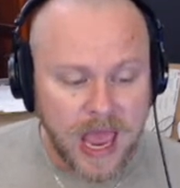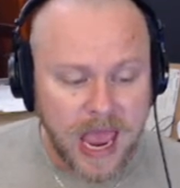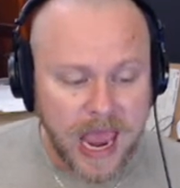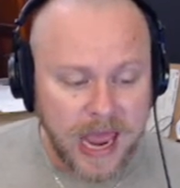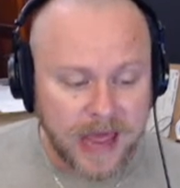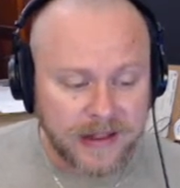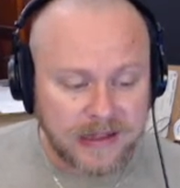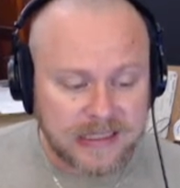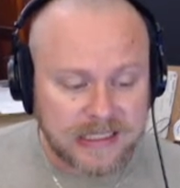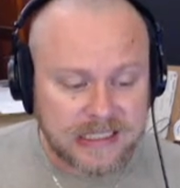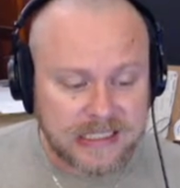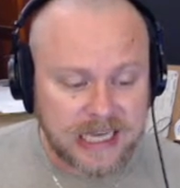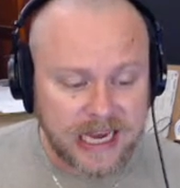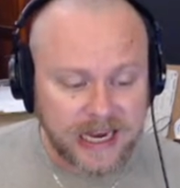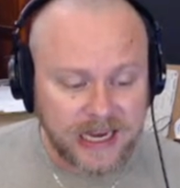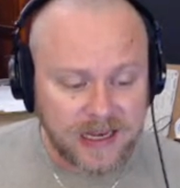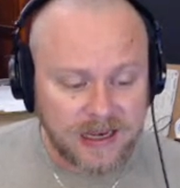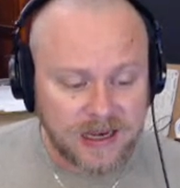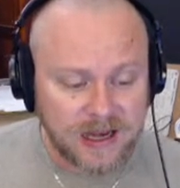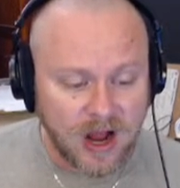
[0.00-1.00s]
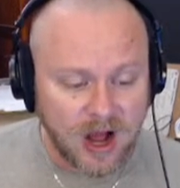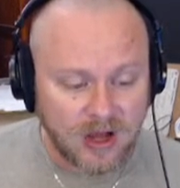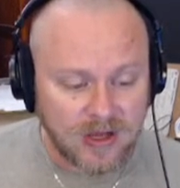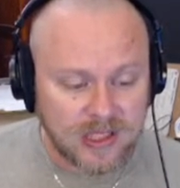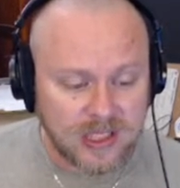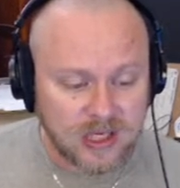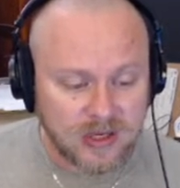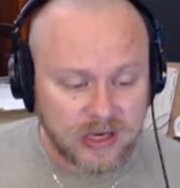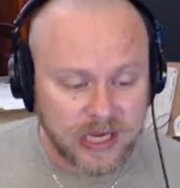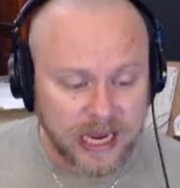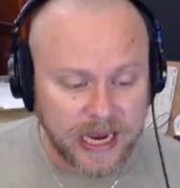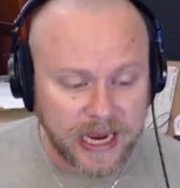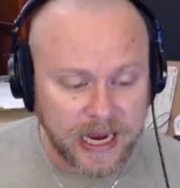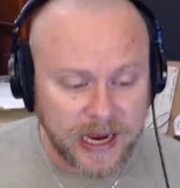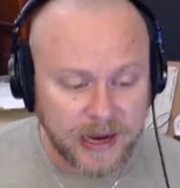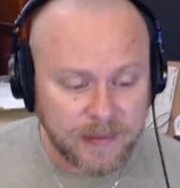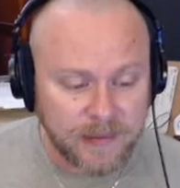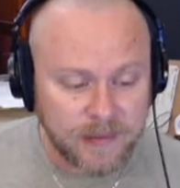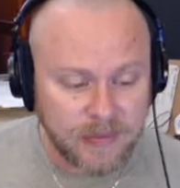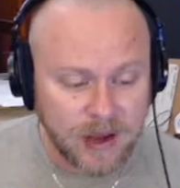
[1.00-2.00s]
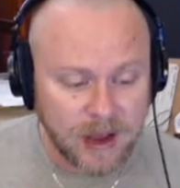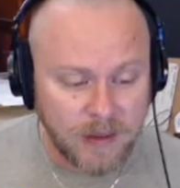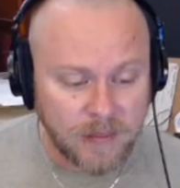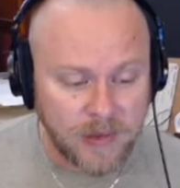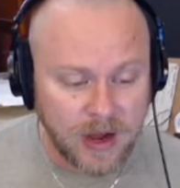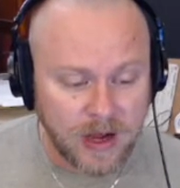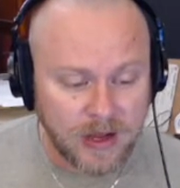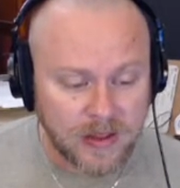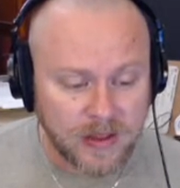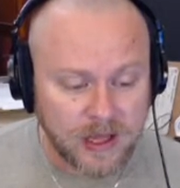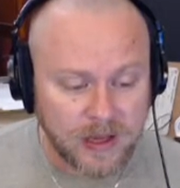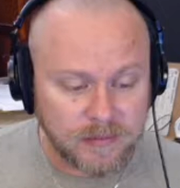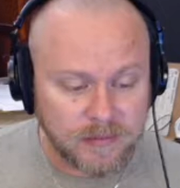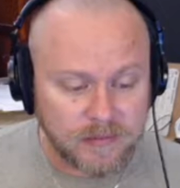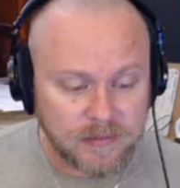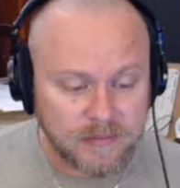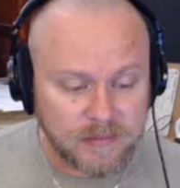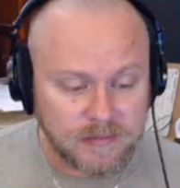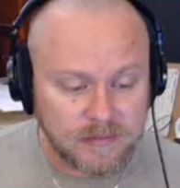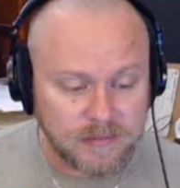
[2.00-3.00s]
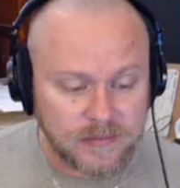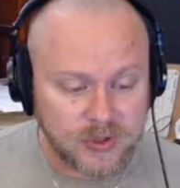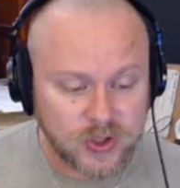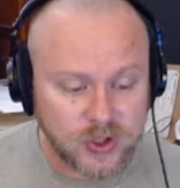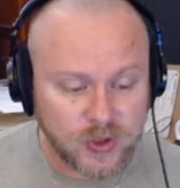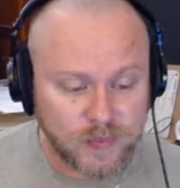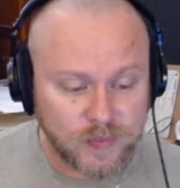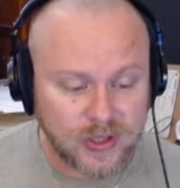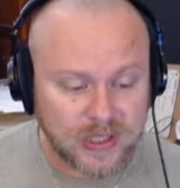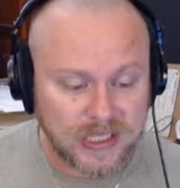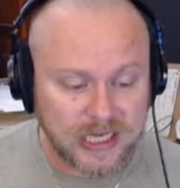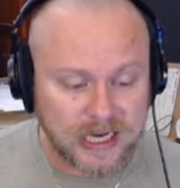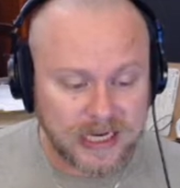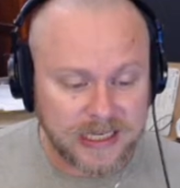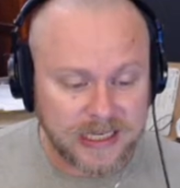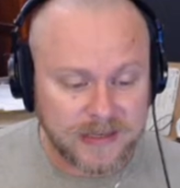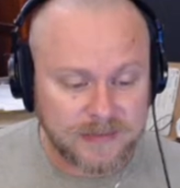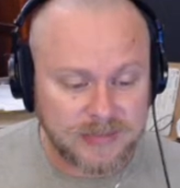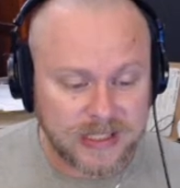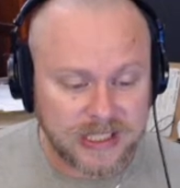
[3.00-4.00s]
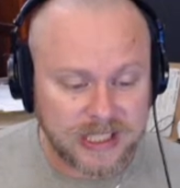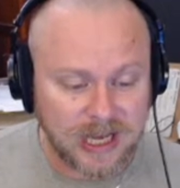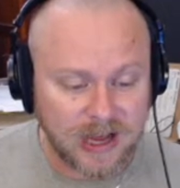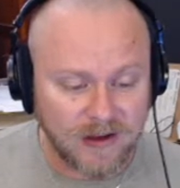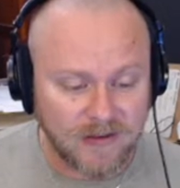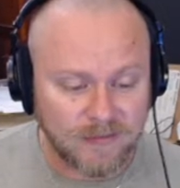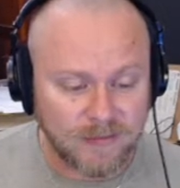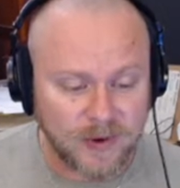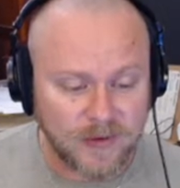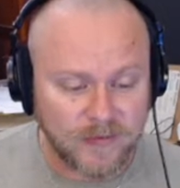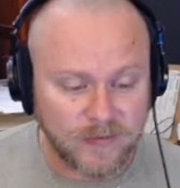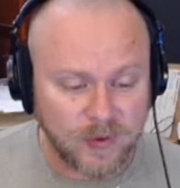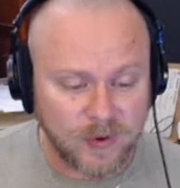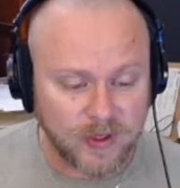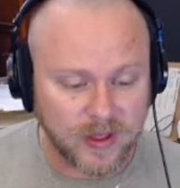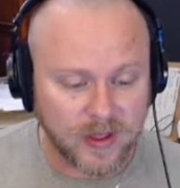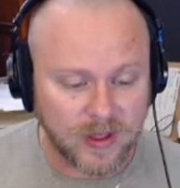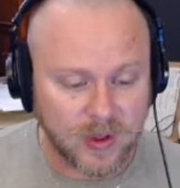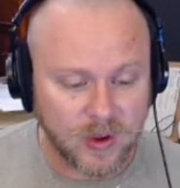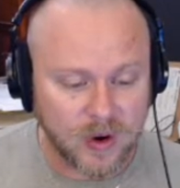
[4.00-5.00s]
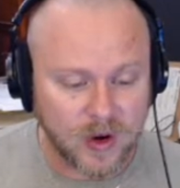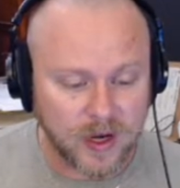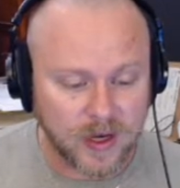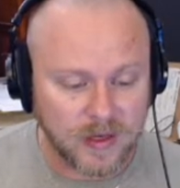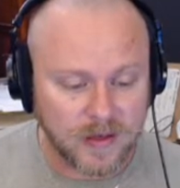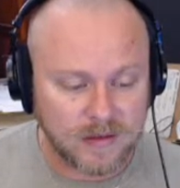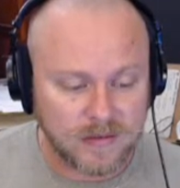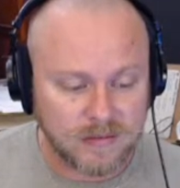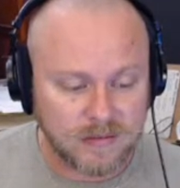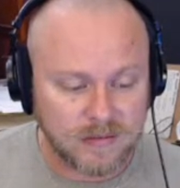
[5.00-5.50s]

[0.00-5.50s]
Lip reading: And Satan also came among them to present himself before the Lord.